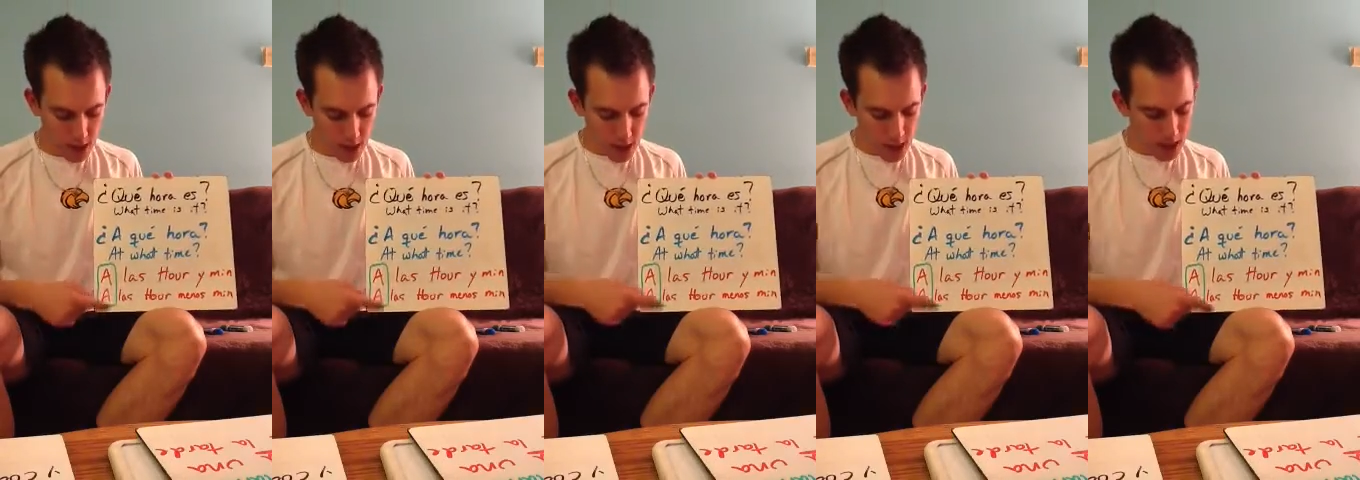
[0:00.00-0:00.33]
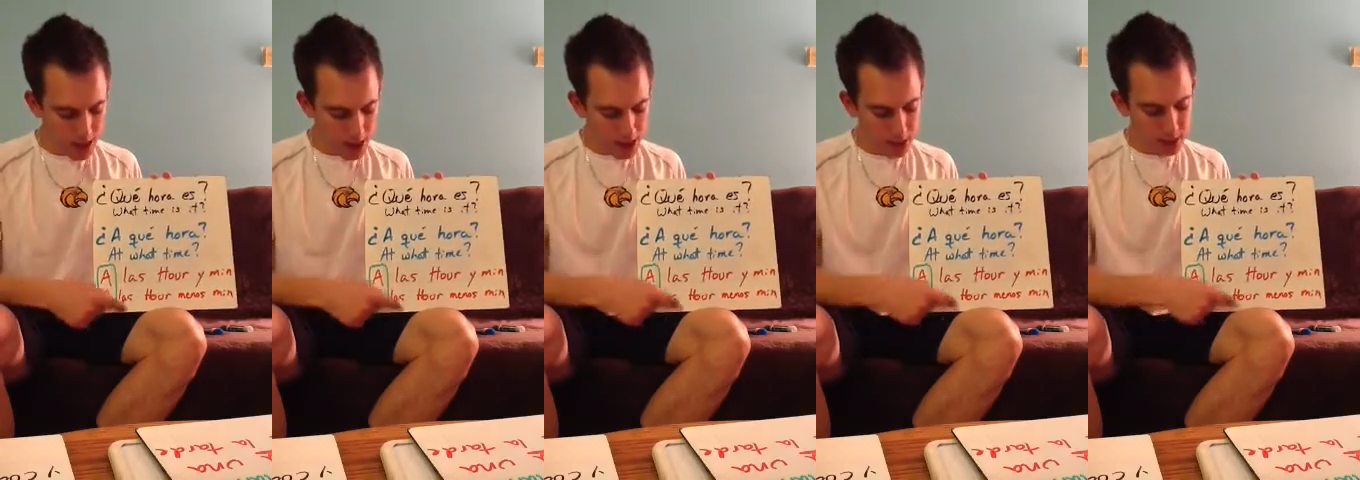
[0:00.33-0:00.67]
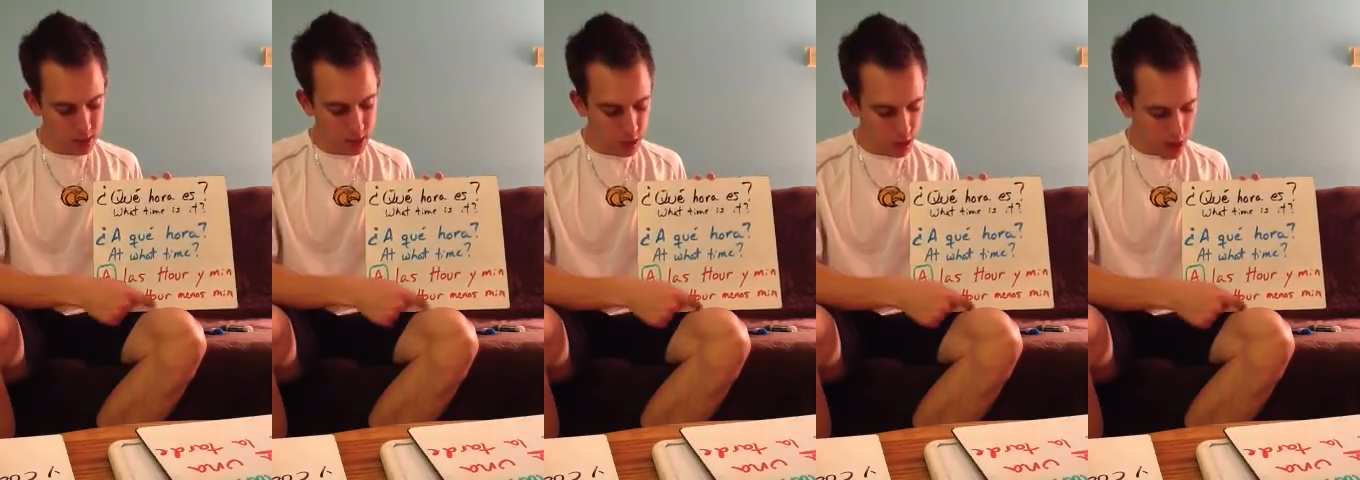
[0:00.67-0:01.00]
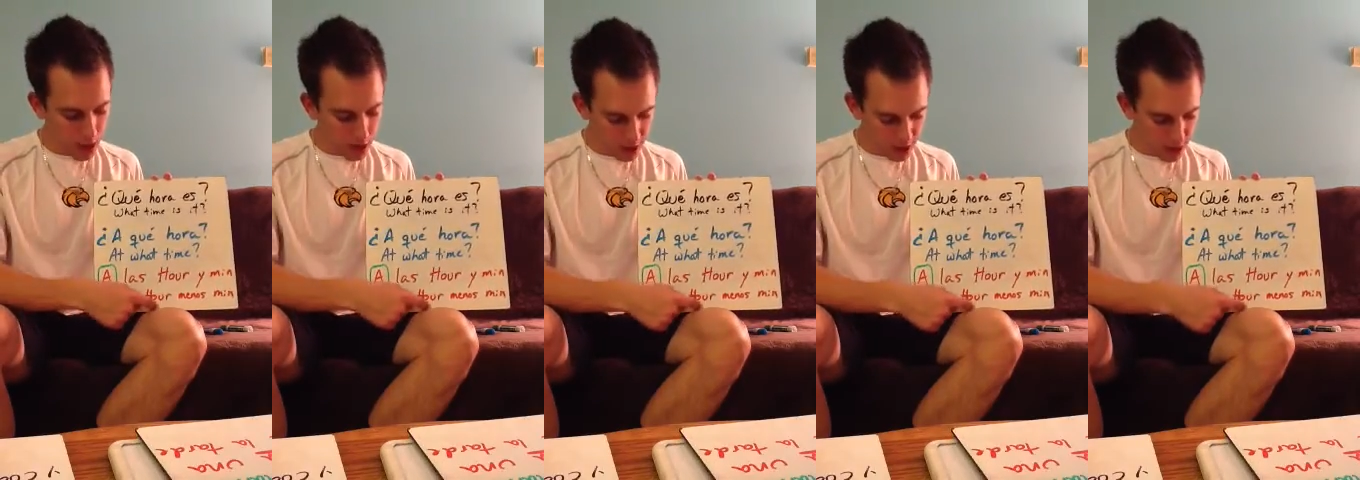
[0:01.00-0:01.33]
A las,
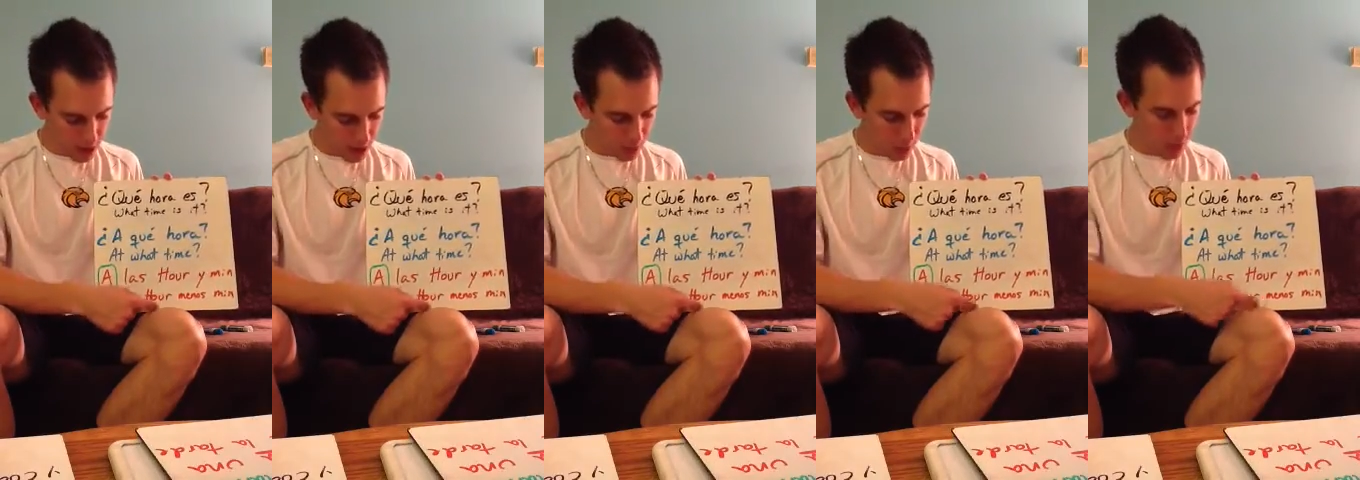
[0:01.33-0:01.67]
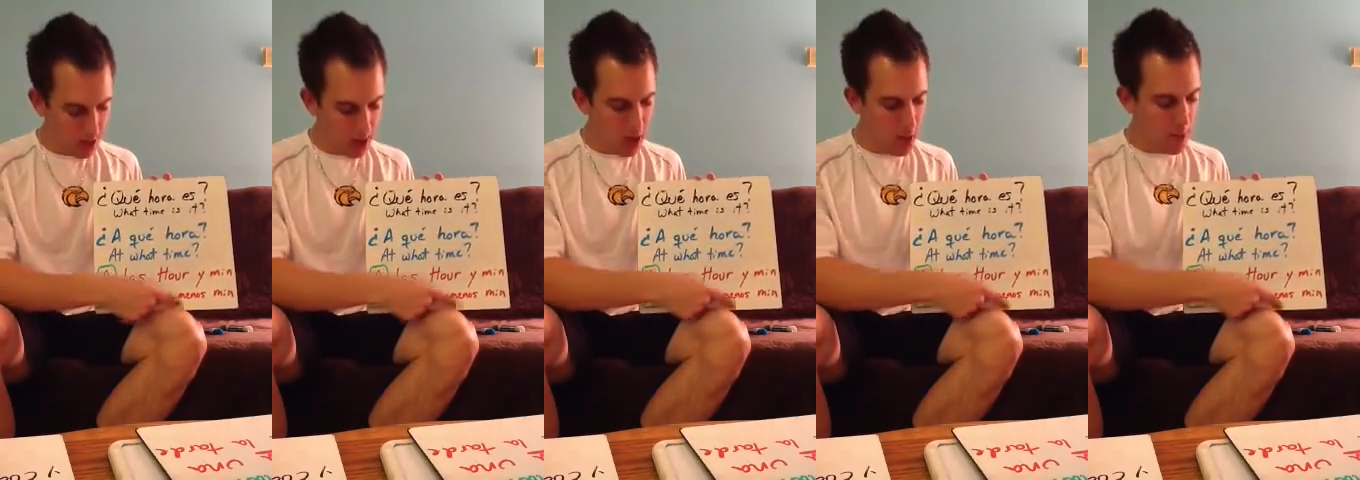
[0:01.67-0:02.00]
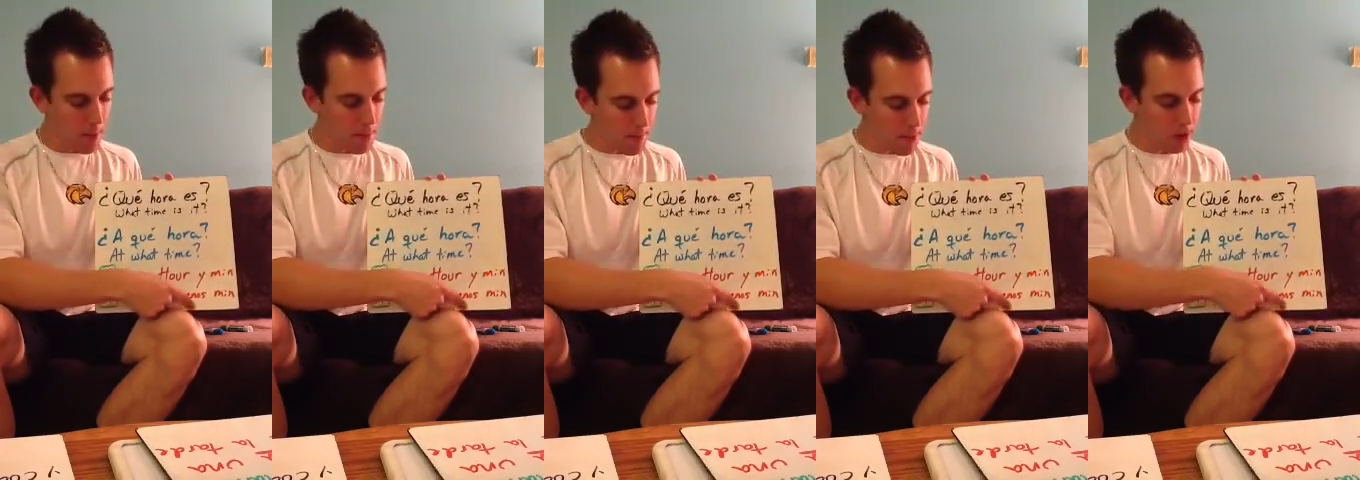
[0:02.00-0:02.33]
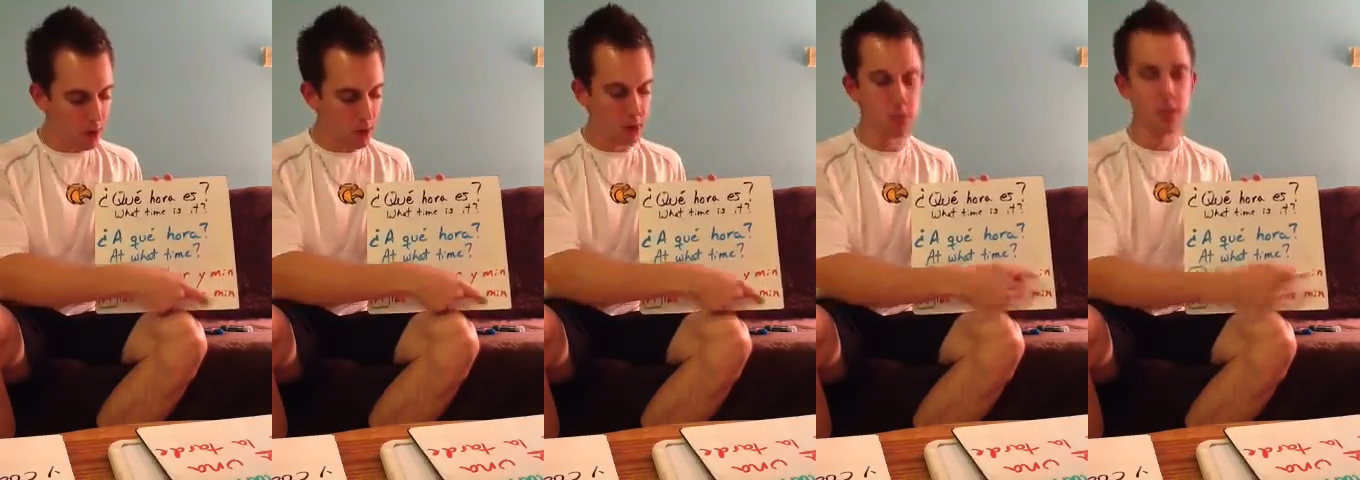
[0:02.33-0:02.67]
the hour,
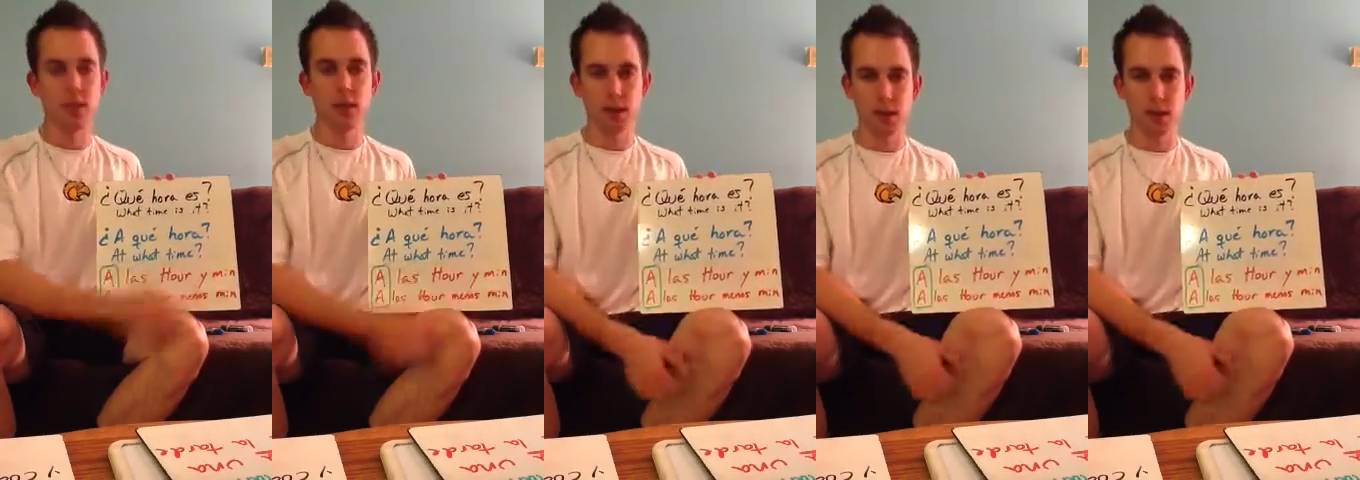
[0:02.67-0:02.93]
menos